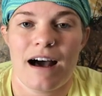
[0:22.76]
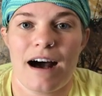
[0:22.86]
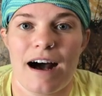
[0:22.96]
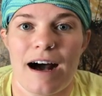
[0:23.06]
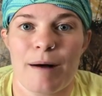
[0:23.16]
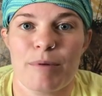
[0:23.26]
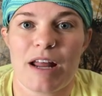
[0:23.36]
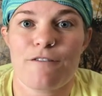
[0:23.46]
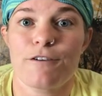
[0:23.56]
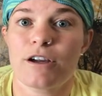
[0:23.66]
But
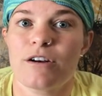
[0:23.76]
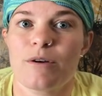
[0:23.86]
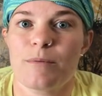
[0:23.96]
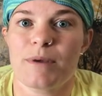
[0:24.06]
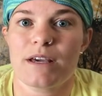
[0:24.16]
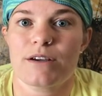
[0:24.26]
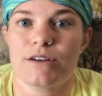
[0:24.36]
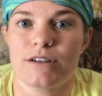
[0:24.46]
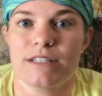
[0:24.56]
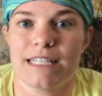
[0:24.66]
I figured it would be a
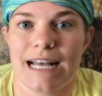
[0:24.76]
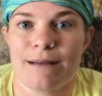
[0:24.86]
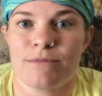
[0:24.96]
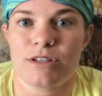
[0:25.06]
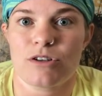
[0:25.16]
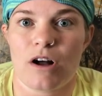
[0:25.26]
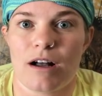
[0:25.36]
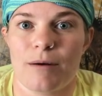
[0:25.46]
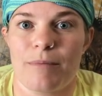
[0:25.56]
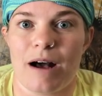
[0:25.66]
good time to
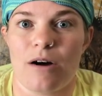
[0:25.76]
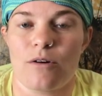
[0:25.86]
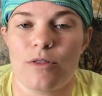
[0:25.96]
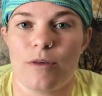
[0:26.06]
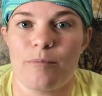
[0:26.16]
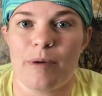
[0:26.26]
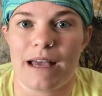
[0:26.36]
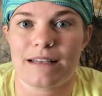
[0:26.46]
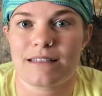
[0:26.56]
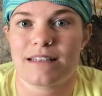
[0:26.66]
talk about the
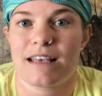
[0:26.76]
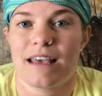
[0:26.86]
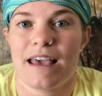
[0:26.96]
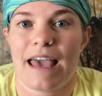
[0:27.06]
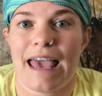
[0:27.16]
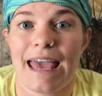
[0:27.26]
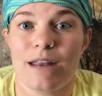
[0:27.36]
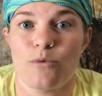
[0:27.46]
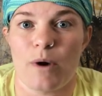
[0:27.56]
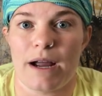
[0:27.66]
best
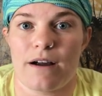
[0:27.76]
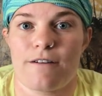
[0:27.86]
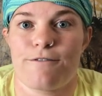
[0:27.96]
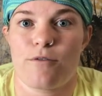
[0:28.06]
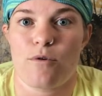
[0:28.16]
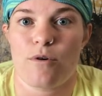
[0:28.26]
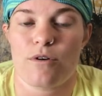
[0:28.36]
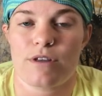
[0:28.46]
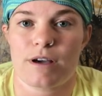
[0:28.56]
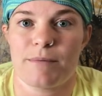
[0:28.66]
headwear
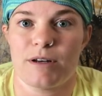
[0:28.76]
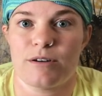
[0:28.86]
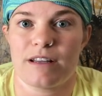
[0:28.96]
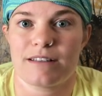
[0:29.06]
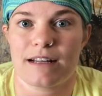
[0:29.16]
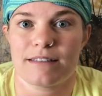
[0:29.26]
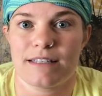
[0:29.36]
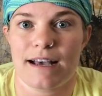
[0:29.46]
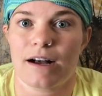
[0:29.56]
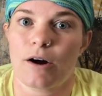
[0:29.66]
for the Camino de
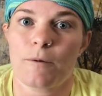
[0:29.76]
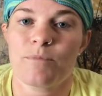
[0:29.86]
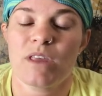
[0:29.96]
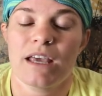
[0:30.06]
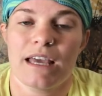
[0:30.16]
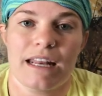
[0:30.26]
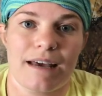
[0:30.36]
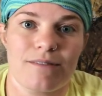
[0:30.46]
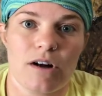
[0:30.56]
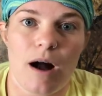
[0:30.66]
Santiago. And I
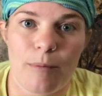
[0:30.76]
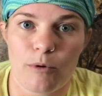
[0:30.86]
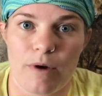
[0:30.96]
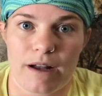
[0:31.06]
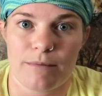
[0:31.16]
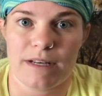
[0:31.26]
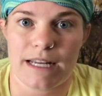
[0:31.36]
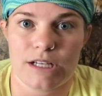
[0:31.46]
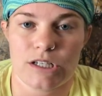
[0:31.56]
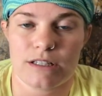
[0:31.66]
have a couple
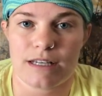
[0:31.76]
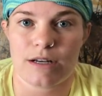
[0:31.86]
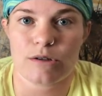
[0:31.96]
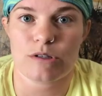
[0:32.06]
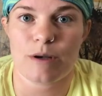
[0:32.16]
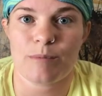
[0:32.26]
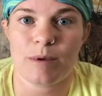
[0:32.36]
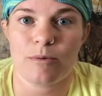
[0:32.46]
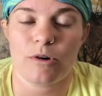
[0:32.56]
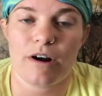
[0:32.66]
recommendations. I know some
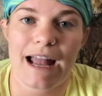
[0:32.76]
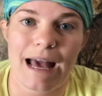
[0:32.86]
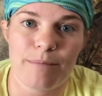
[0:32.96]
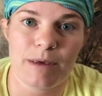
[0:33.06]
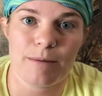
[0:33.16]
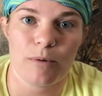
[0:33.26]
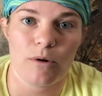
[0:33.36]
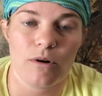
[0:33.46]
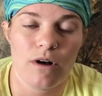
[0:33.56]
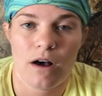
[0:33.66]
people are hat
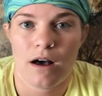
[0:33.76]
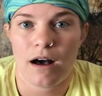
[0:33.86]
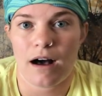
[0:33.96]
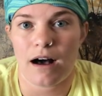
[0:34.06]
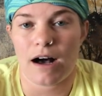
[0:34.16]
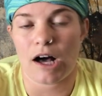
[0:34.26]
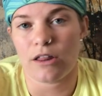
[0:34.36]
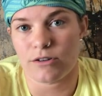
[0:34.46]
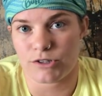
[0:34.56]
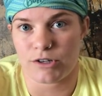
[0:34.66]
people,
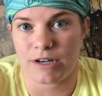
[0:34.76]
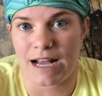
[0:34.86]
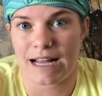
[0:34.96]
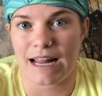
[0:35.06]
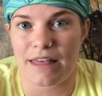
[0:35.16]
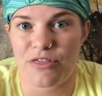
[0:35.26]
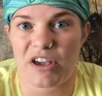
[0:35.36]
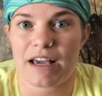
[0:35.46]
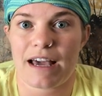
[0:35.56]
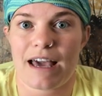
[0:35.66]
others are not. I
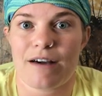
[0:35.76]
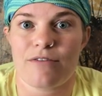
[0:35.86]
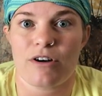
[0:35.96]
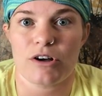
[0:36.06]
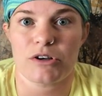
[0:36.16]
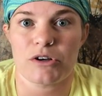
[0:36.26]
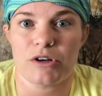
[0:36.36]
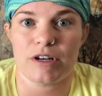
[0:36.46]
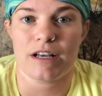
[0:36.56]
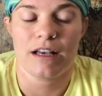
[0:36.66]
think I have a
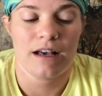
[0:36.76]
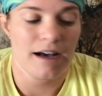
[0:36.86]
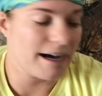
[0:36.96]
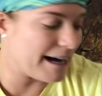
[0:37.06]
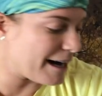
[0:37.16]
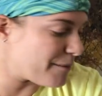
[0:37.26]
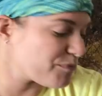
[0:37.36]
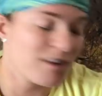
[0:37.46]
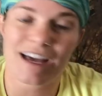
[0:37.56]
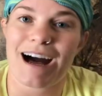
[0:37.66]
good
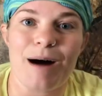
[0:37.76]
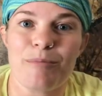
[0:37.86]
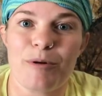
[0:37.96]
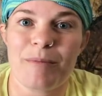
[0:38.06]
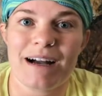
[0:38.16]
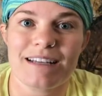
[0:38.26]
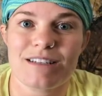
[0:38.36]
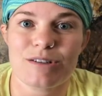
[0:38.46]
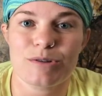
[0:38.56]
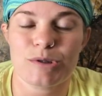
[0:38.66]

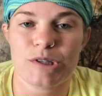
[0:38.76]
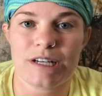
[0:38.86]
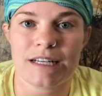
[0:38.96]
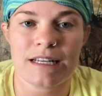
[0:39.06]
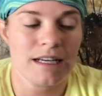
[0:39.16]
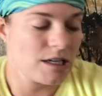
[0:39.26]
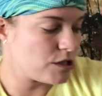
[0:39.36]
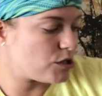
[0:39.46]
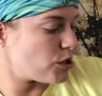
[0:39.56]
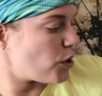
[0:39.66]
compromise solution.
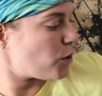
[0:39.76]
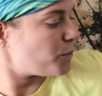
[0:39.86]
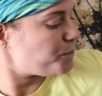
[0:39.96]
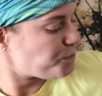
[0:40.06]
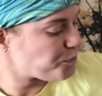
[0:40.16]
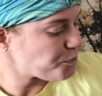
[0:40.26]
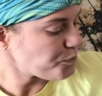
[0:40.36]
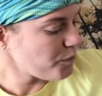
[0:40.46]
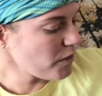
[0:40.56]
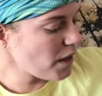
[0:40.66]
So
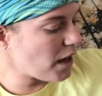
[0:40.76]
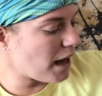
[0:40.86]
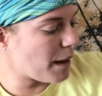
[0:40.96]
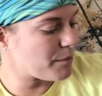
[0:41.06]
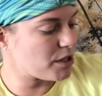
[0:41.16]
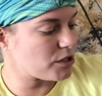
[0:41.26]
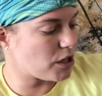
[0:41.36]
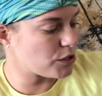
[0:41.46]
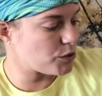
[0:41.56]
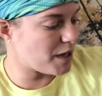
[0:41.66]
I'm gonna
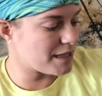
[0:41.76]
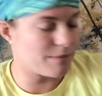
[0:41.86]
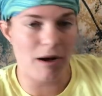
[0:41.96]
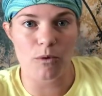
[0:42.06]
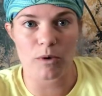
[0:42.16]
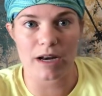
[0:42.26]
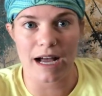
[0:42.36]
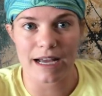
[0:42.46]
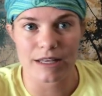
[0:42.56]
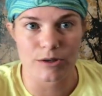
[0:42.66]
talk to you guys about what
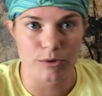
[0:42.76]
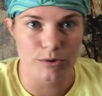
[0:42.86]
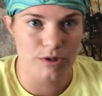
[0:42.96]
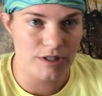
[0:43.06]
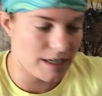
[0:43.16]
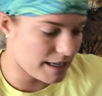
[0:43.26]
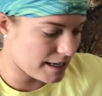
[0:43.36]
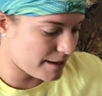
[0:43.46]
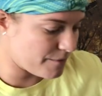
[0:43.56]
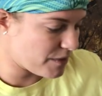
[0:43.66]
I used.
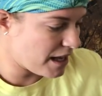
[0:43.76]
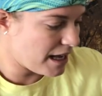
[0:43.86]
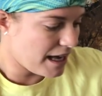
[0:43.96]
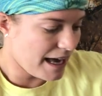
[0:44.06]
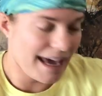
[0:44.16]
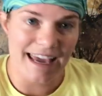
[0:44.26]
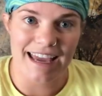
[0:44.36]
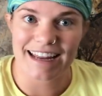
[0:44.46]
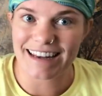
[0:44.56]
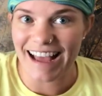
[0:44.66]

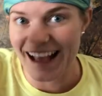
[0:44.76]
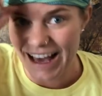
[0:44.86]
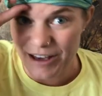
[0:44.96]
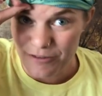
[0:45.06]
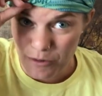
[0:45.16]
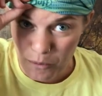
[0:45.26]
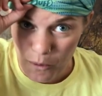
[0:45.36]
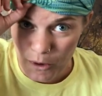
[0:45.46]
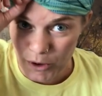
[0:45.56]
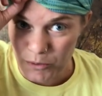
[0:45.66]
And I've
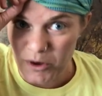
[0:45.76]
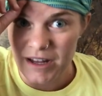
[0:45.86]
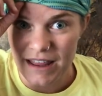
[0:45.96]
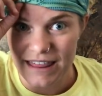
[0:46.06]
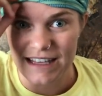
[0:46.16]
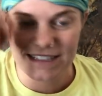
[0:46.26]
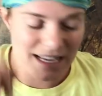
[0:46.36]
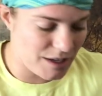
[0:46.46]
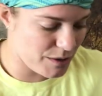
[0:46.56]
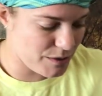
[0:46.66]
worn one of the things
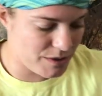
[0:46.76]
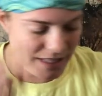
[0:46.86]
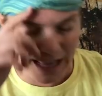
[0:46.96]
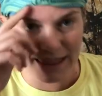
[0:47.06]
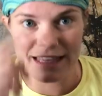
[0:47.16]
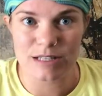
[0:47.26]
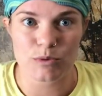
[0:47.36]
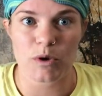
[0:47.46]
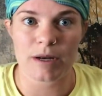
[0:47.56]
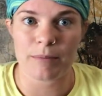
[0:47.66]
I used, not this
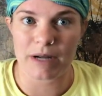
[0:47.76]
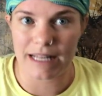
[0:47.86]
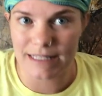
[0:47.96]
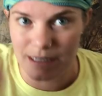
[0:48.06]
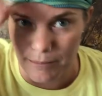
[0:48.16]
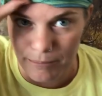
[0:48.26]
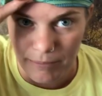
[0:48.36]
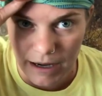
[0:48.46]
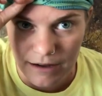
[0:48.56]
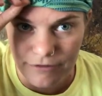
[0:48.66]
one, but it's a
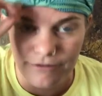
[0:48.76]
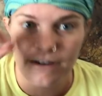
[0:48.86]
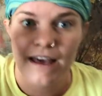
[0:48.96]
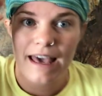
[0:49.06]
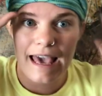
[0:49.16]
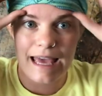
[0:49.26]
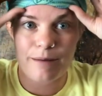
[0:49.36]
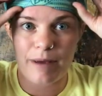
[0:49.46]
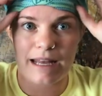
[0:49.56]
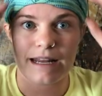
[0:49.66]
buff
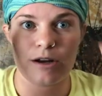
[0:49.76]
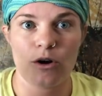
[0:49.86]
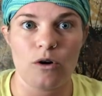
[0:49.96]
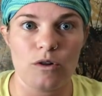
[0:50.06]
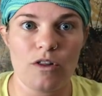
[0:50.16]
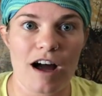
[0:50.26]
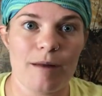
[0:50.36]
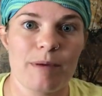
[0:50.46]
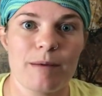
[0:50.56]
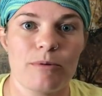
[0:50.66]
headband. I know a lot
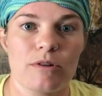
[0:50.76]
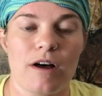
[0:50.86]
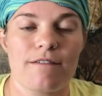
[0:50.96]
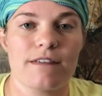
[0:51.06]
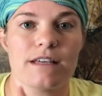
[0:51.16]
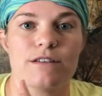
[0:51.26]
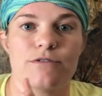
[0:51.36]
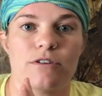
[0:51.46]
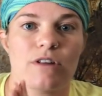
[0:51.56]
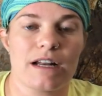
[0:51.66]
of people love these
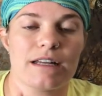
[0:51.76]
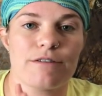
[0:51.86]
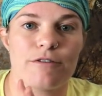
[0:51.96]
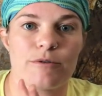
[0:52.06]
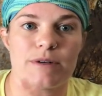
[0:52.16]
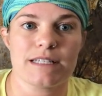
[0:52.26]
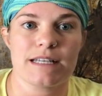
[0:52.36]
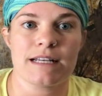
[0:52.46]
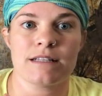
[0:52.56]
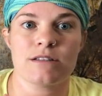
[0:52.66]
for a lot of different
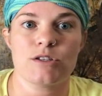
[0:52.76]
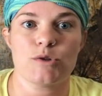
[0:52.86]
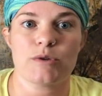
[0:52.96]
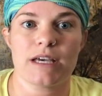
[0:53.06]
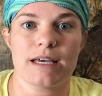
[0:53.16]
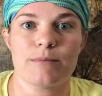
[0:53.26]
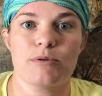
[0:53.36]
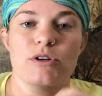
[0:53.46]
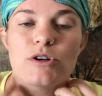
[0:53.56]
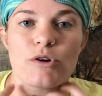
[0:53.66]
reasons. You can
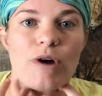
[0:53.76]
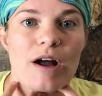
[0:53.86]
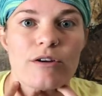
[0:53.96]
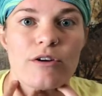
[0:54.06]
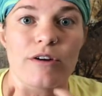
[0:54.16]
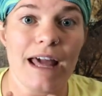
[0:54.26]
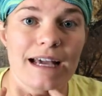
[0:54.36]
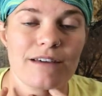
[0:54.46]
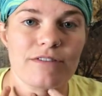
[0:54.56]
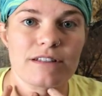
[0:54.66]
put it around your
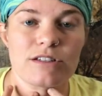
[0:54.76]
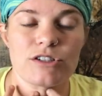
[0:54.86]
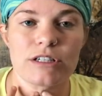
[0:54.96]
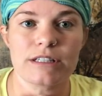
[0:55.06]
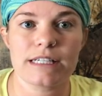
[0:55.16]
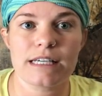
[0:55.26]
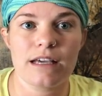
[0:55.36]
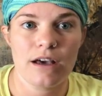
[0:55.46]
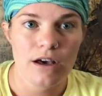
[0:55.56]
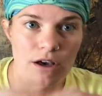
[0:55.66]
neck if it's
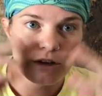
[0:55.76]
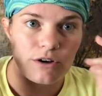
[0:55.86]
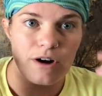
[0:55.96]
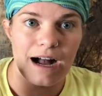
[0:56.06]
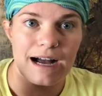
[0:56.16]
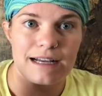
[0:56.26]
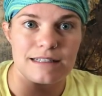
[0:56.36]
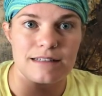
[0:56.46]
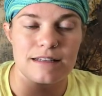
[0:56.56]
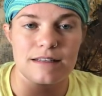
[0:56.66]
chilly, your
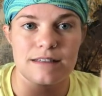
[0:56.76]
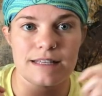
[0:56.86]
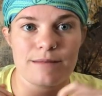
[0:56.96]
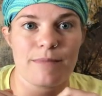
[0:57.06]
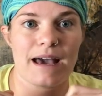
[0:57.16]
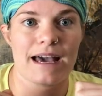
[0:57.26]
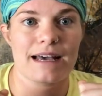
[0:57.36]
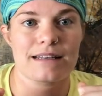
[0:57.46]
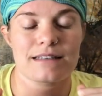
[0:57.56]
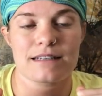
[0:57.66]
eyes as a sleep
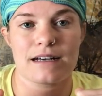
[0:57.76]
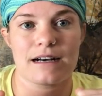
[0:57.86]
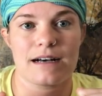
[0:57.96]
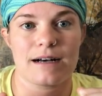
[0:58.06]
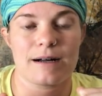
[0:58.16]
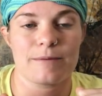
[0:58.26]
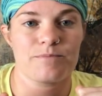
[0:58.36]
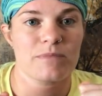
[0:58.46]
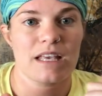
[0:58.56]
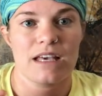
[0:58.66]
mask,
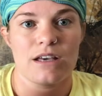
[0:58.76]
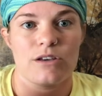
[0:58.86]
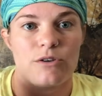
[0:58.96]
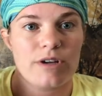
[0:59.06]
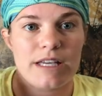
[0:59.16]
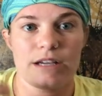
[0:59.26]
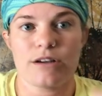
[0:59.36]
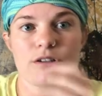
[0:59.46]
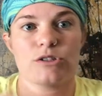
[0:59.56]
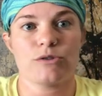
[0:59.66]
your
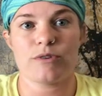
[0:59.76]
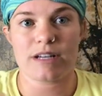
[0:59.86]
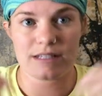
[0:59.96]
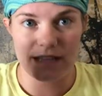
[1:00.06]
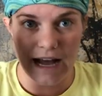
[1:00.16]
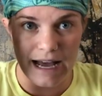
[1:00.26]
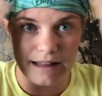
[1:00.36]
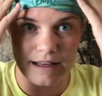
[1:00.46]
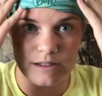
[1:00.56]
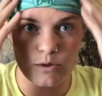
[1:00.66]
ears, your wrist.
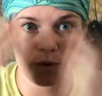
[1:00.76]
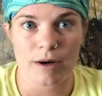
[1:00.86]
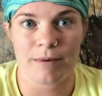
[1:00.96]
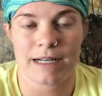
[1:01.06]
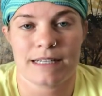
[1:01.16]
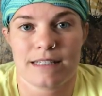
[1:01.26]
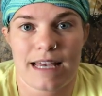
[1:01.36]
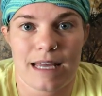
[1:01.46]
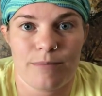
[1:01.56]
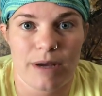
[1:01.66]
I like to wear mine as a
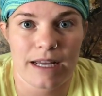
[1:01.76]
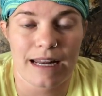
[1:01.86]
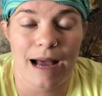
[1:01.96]
headband.